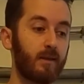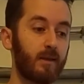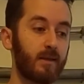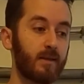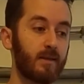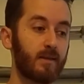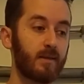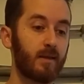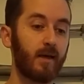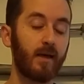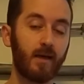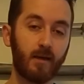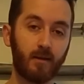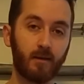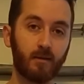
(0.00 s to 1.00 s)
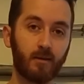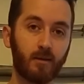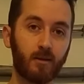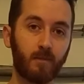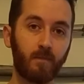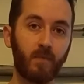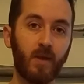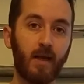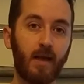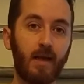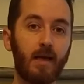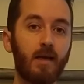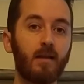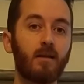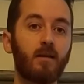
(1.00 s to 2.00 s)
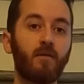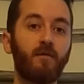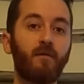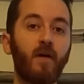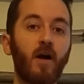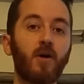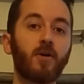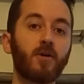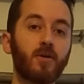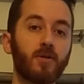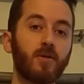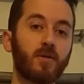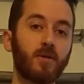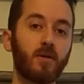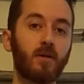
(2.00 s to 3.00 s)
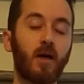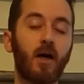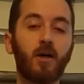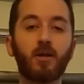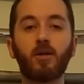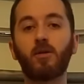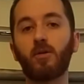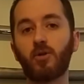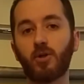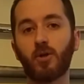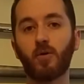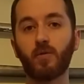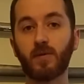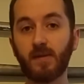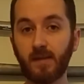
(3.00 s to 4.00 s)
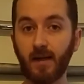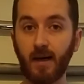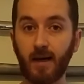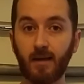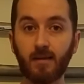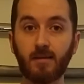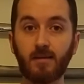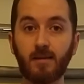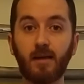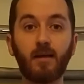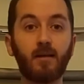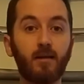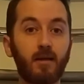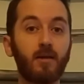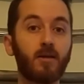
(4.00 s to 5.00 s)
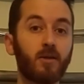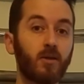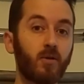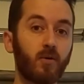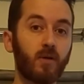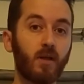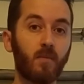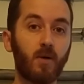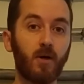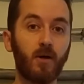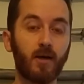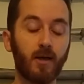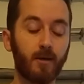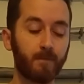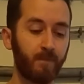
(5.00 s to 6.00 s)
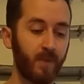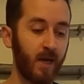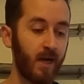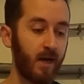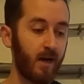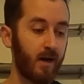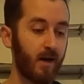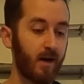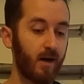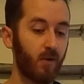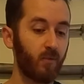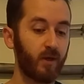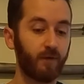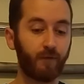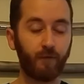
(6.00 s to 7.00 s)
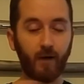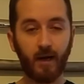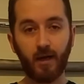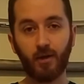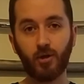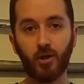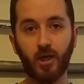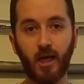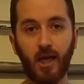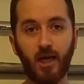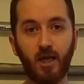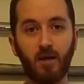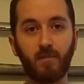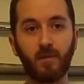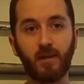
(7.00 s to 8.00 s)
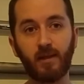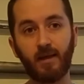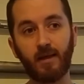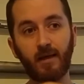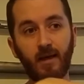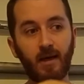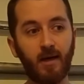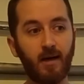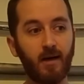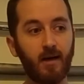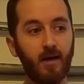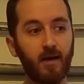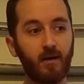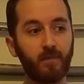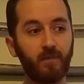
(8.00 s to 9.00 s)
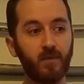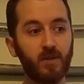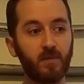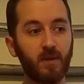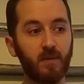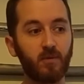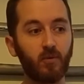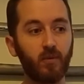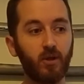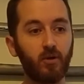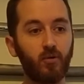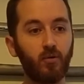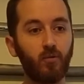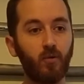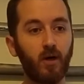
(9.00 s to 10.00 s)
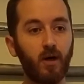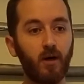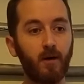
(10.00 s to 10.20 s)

this hilt in various archaeological sites here in North America. When the French came, and they sometimes when you